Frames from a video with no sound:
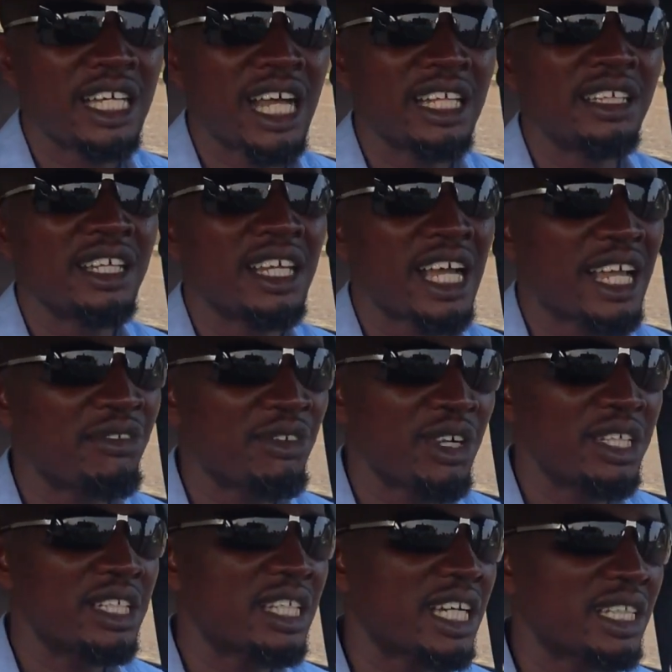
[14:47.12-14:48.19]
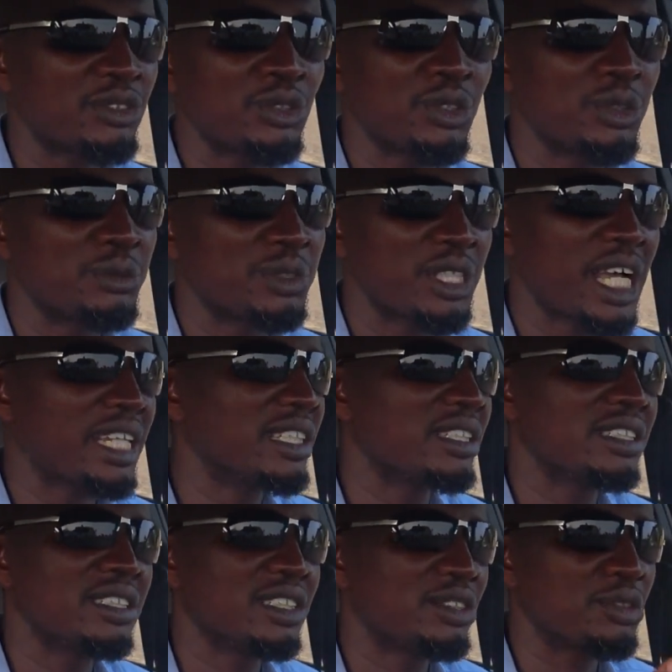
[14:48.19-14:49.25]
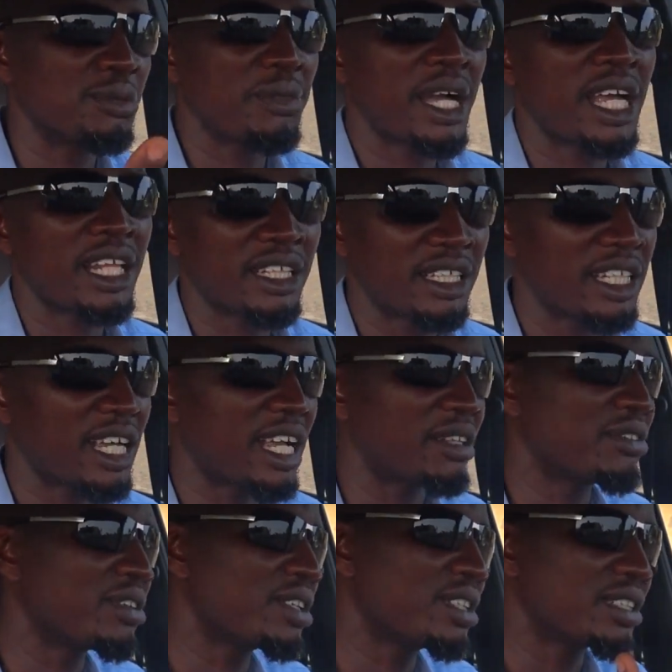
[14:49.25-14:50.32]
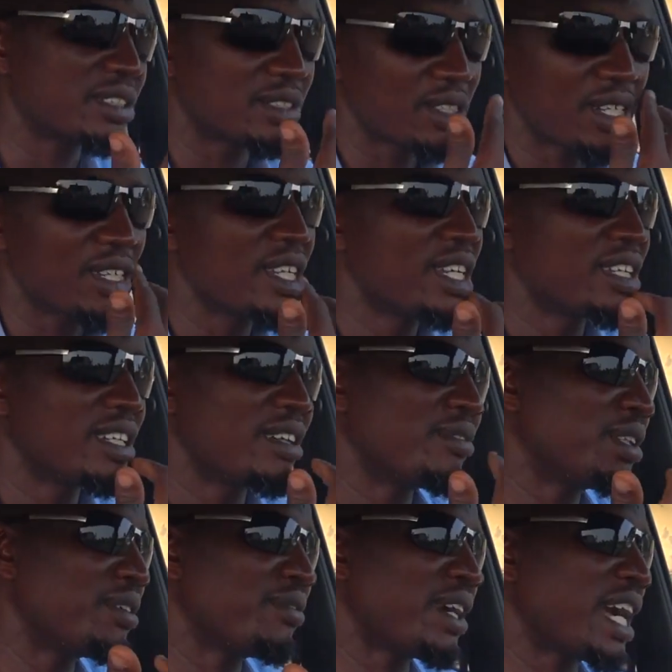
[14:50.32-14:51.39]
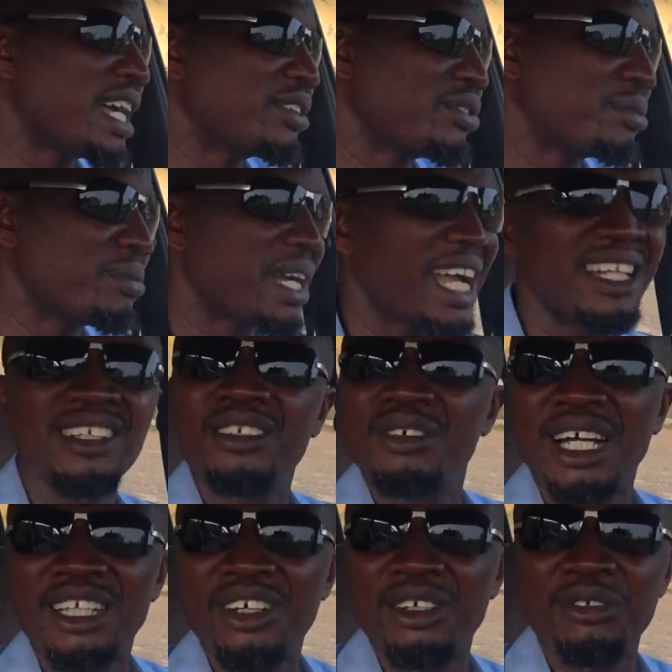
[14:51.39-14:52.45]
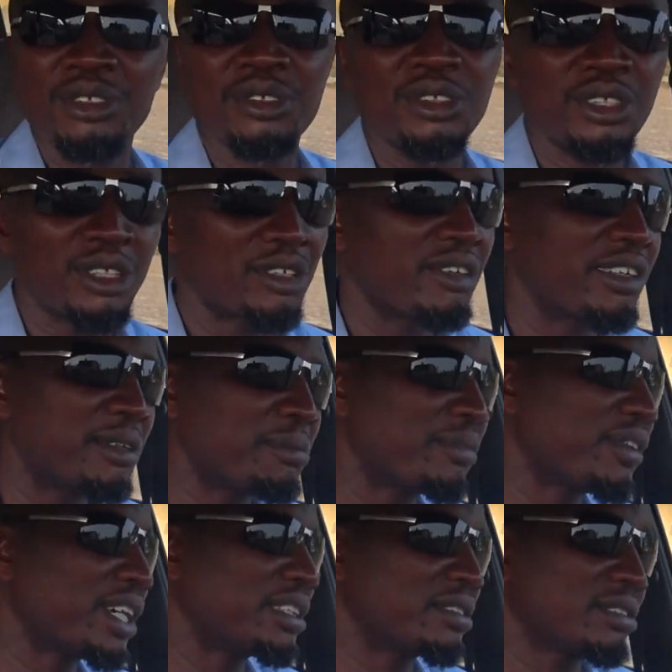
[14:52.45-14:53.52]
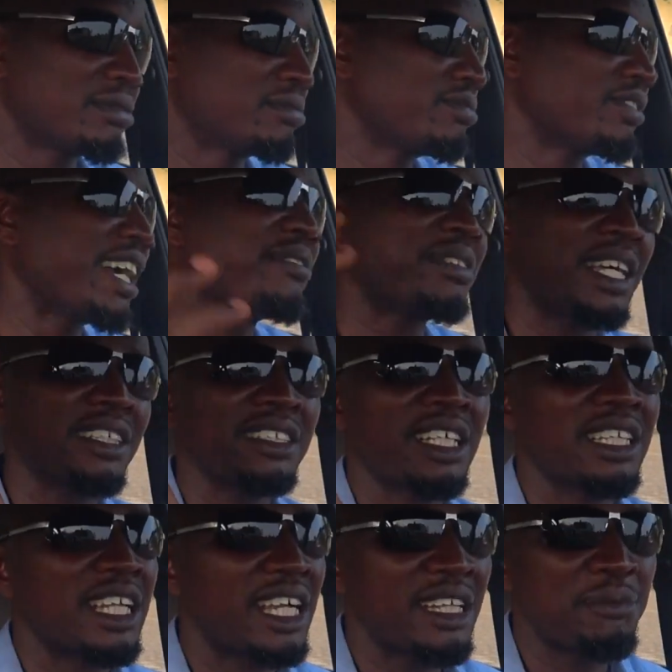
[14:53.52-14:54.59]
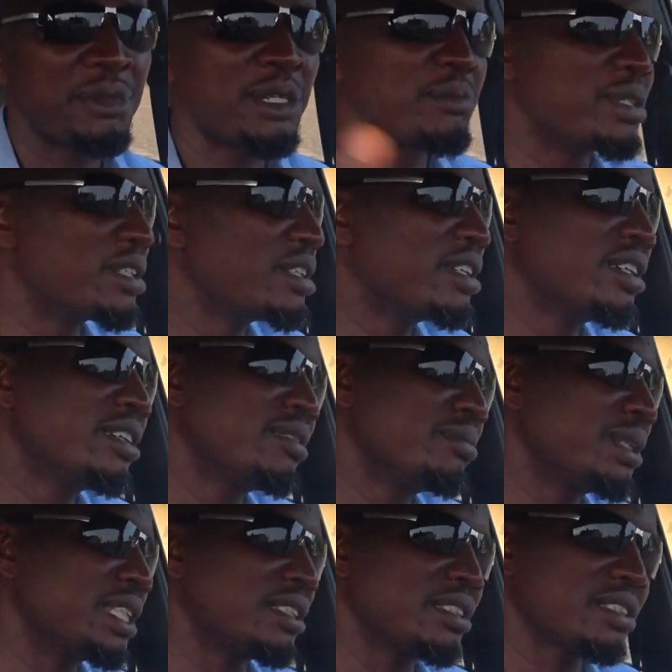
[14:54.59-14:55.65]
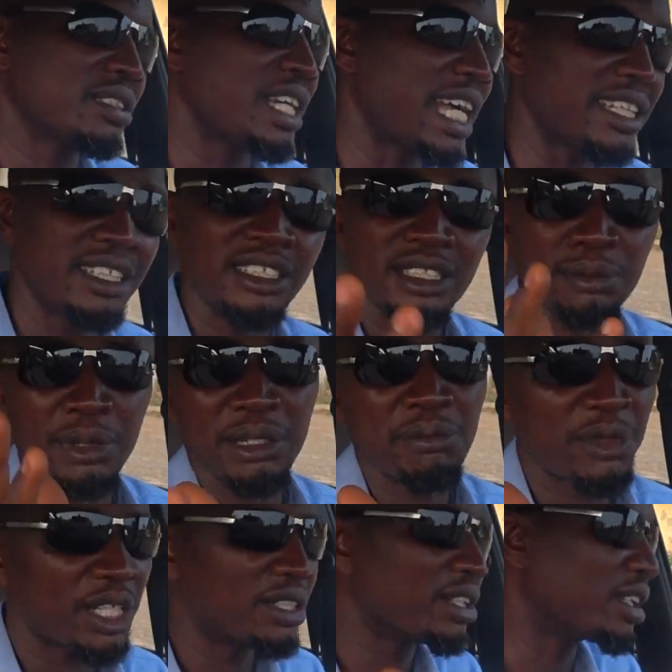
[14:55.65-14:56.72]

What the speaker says: had the hydraulic at home, so I didn't need to buy another hydraulic. So even if I had to buy, I don't even know the current price, 5,000 naira maybe, but I didn't spend money